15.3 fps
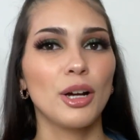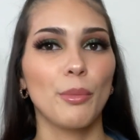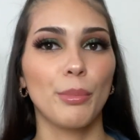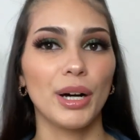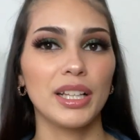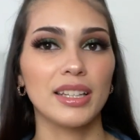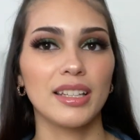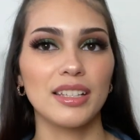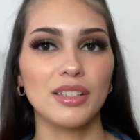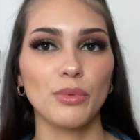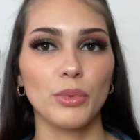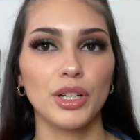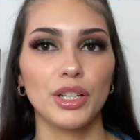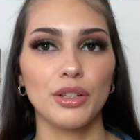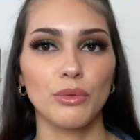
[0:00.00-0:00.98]
But this
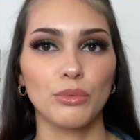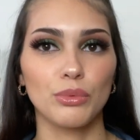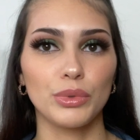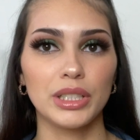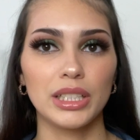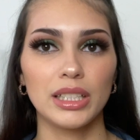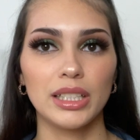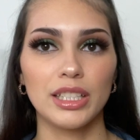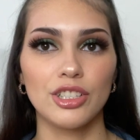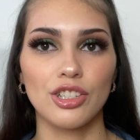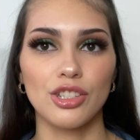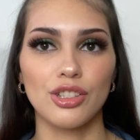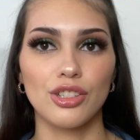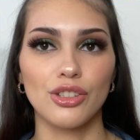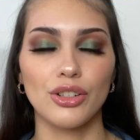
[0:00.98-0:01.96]
one really
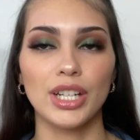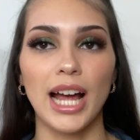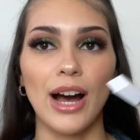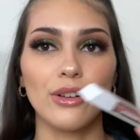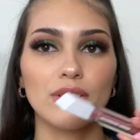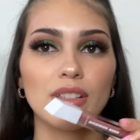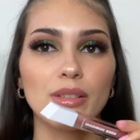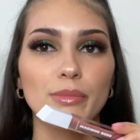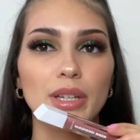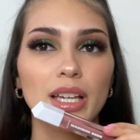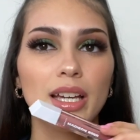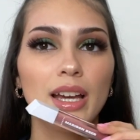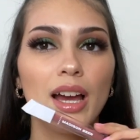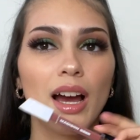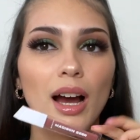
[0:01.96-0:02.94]
just stood out to
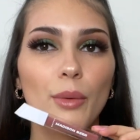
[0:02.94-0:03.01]
me.